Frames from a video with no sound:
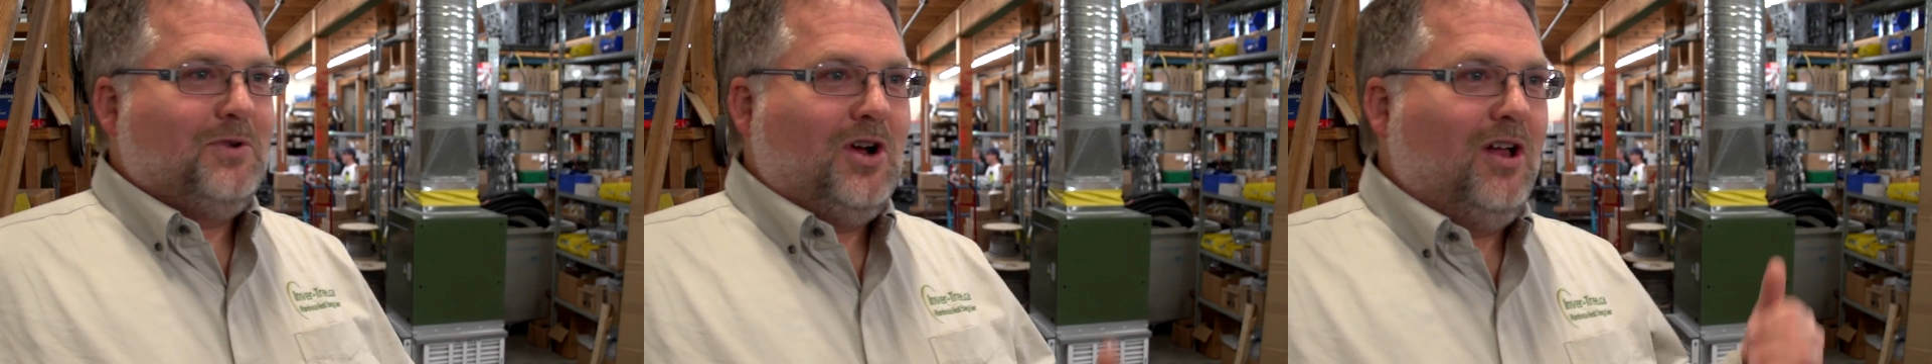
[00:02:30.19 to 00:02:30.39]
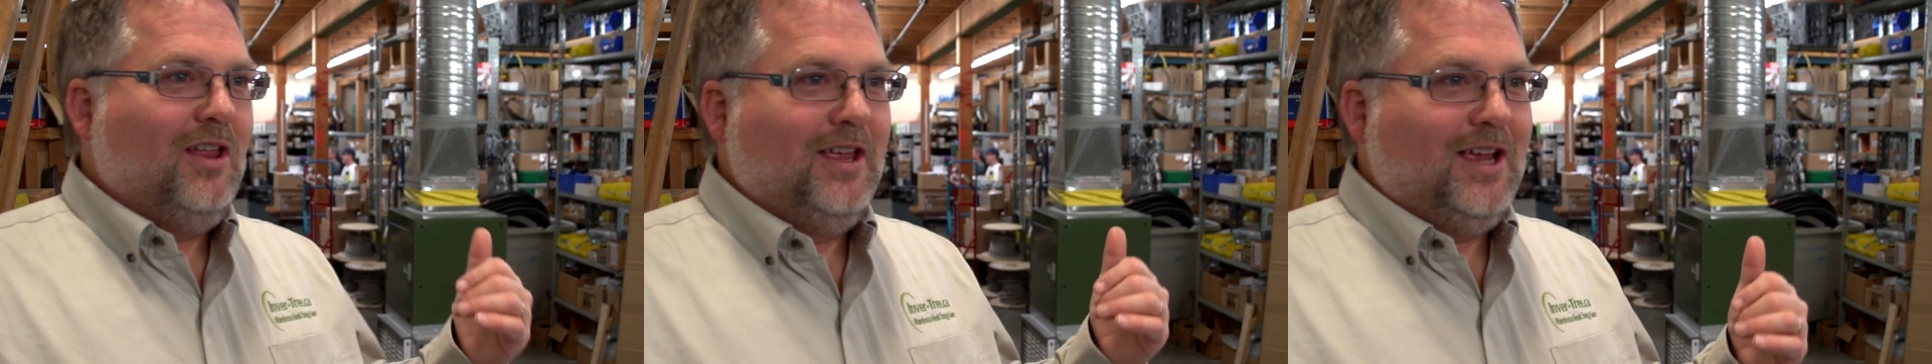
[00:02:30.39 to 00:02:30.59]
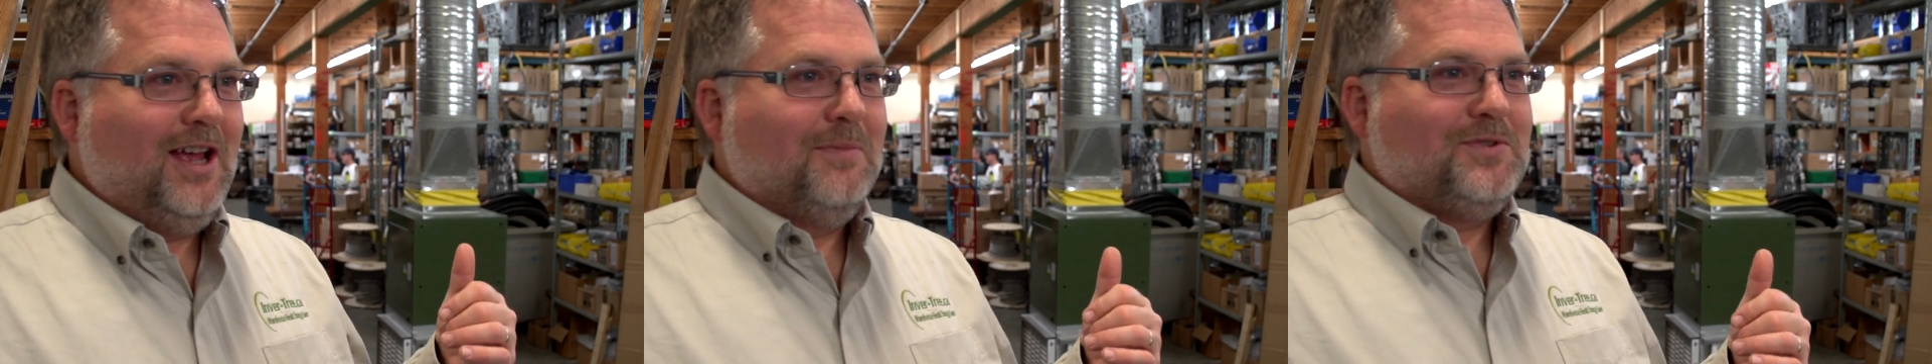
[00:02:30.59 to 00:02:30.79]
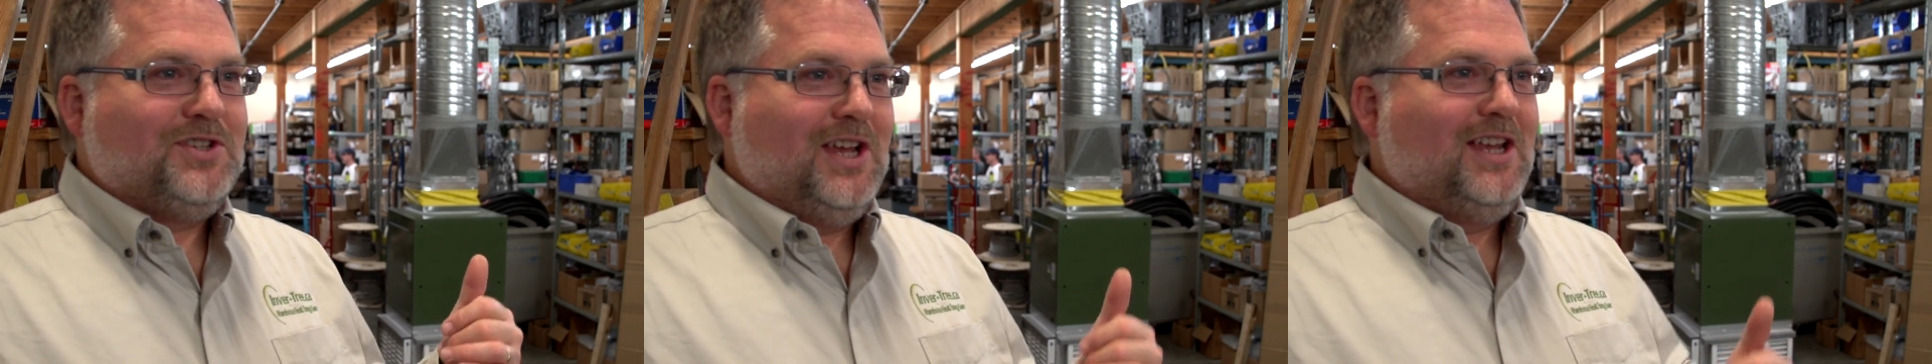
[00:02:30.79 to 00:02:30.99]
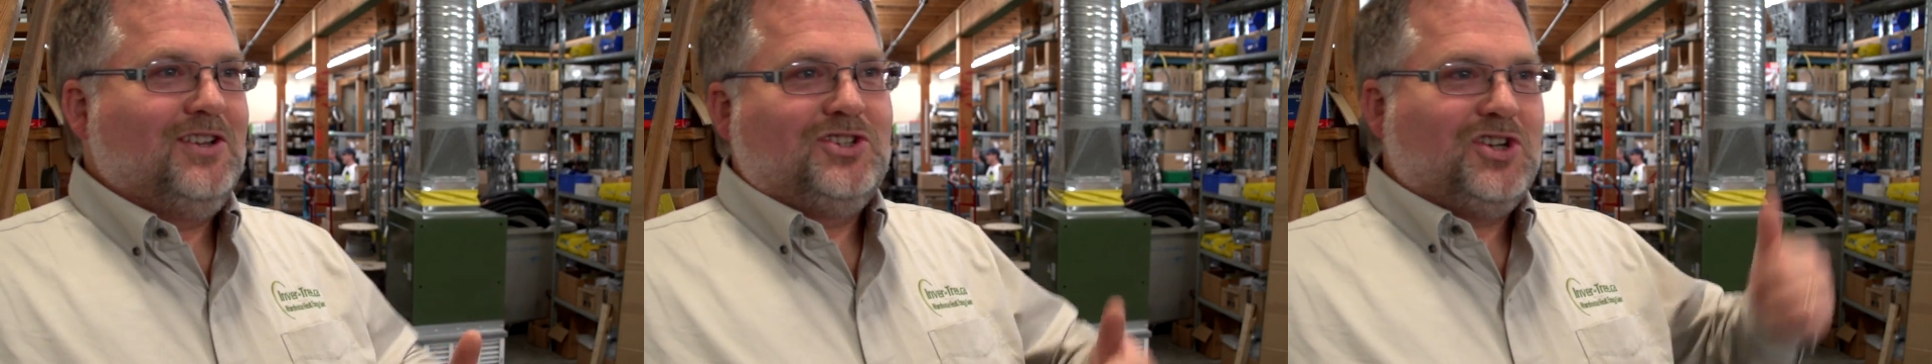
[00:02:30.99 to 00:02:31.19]
calling up
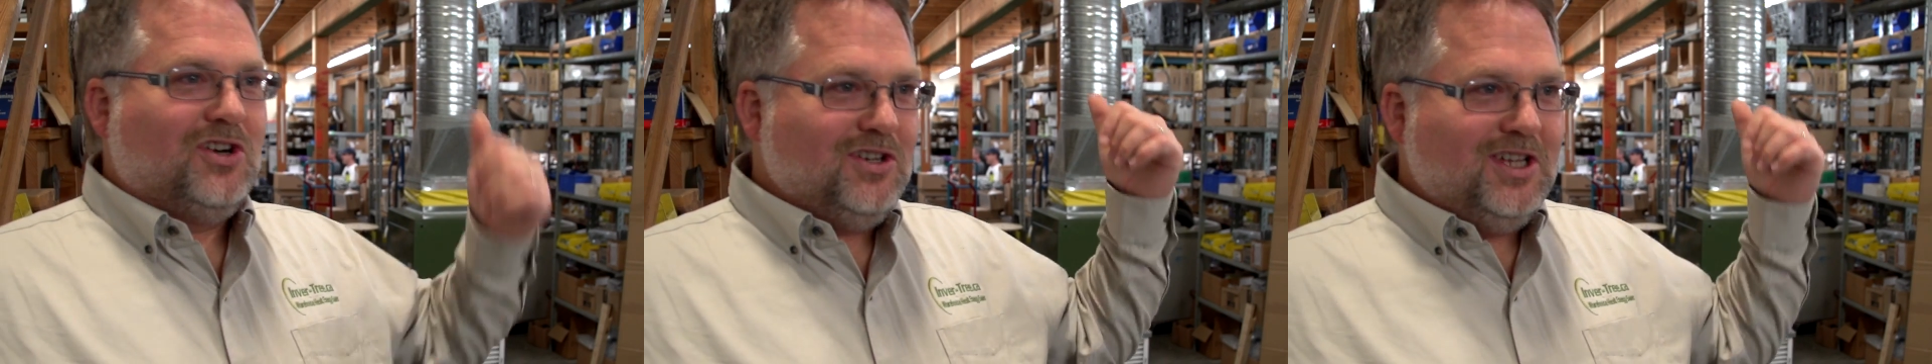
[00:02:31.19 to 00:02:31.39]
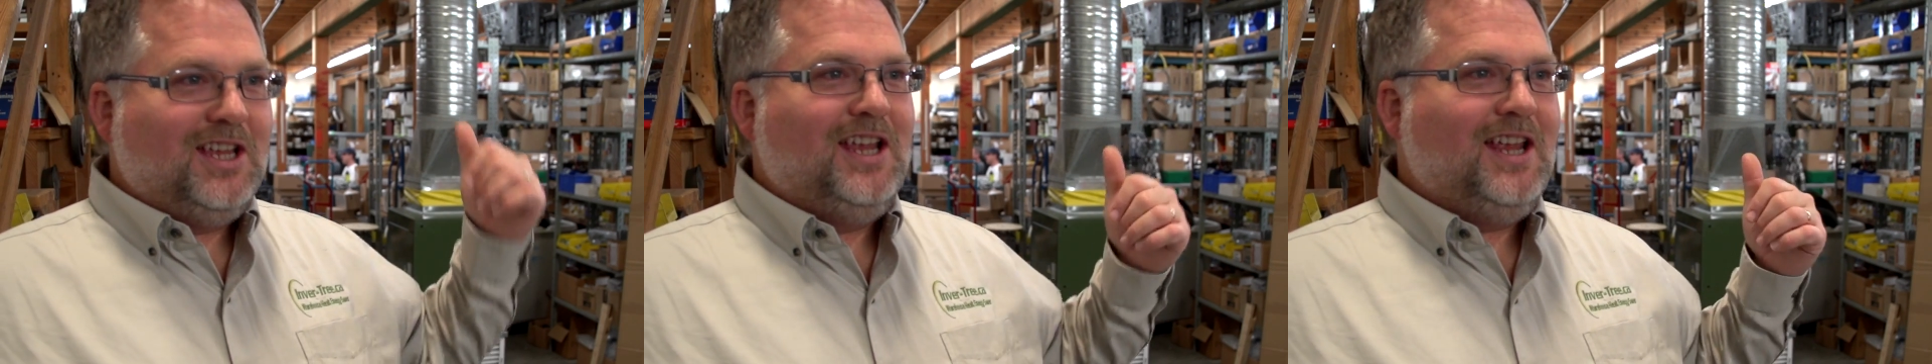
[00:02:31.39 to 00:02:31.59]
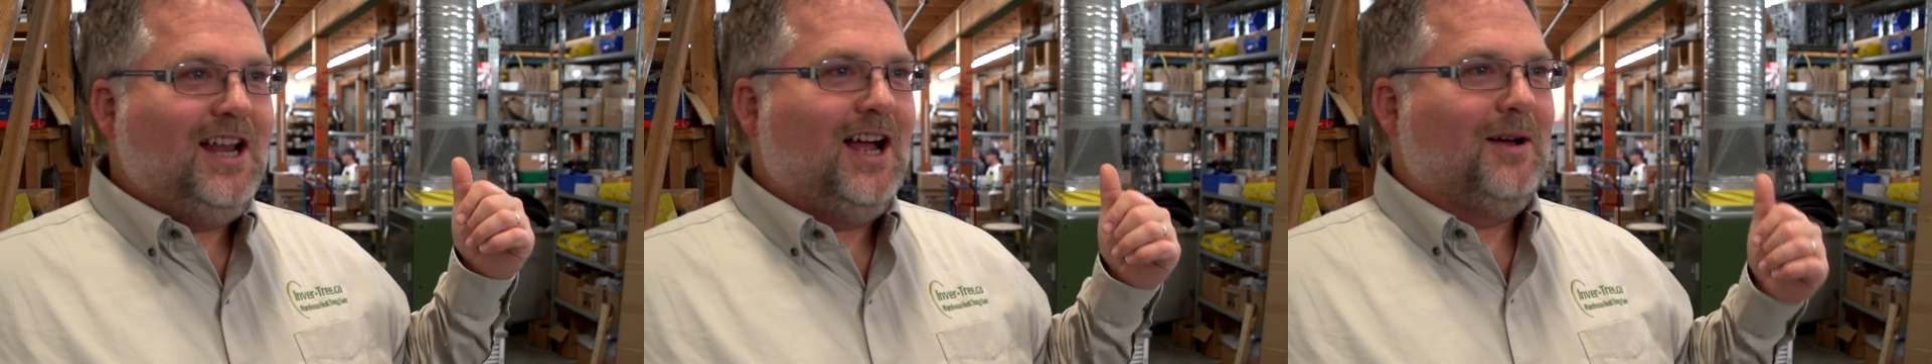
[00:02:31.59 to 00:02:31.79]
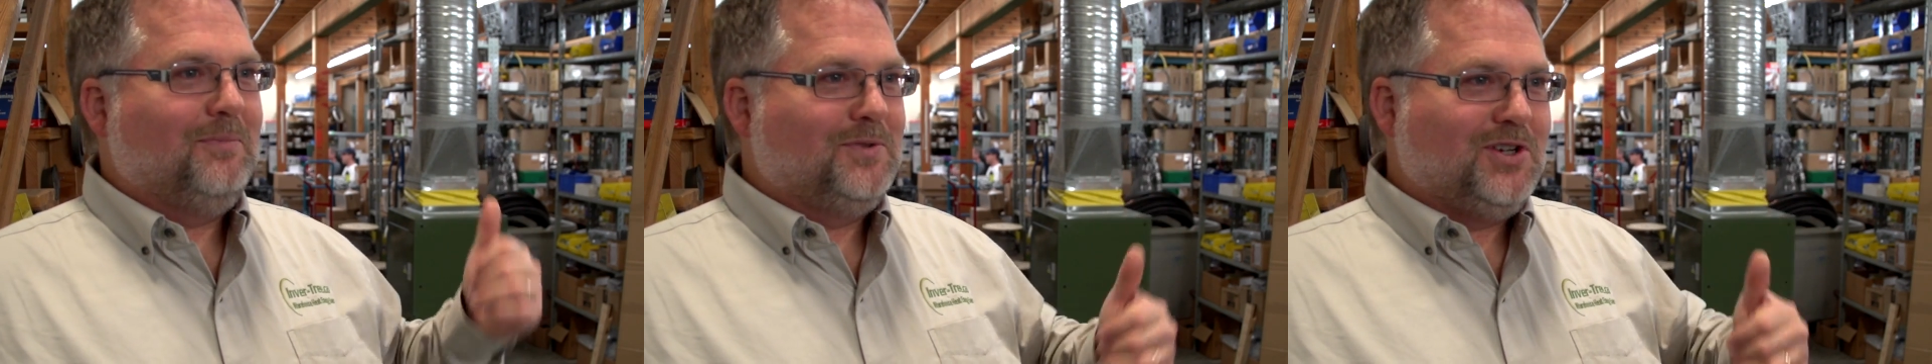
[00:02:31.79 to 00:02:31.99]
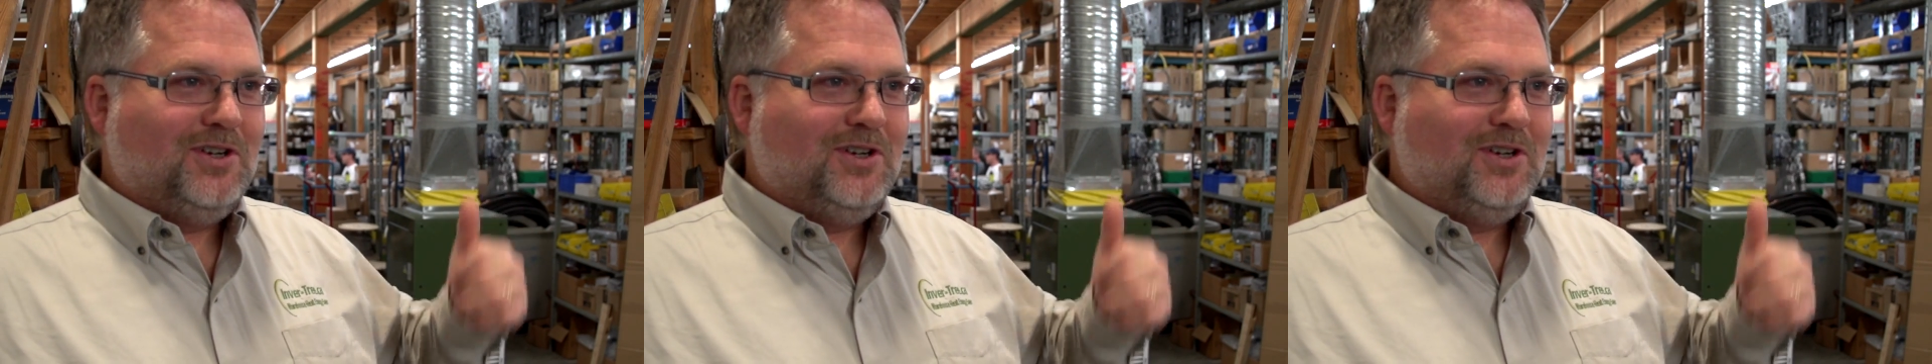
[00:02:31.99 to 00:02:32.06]
saying, "Turn the heat up,